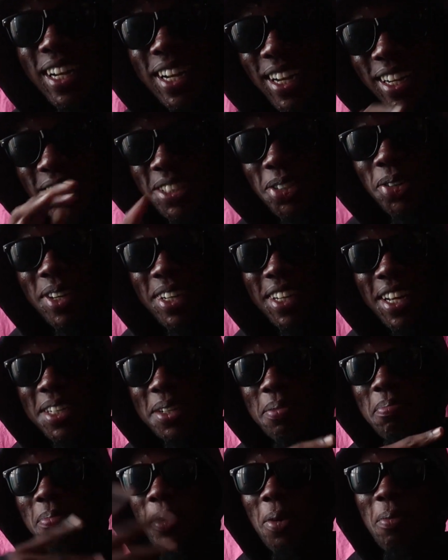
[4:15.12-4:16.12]
is literally
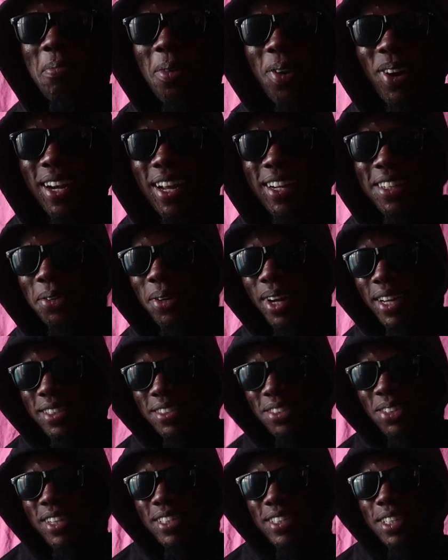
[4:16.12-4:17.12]
on the bomb clat
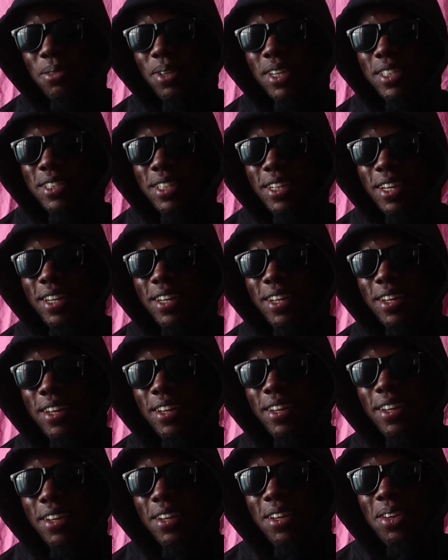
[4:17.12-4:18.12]
rise, you know what I'm saying?
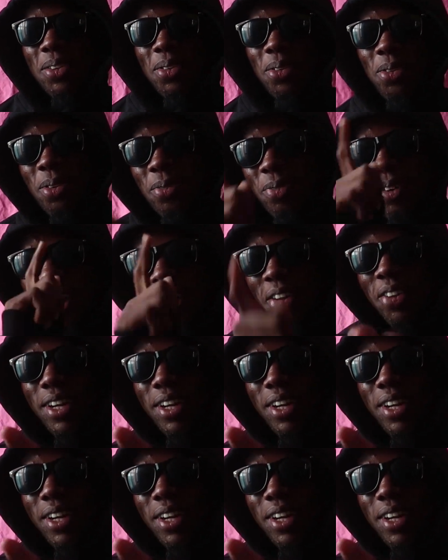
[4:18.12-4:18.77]
Yo, if you're a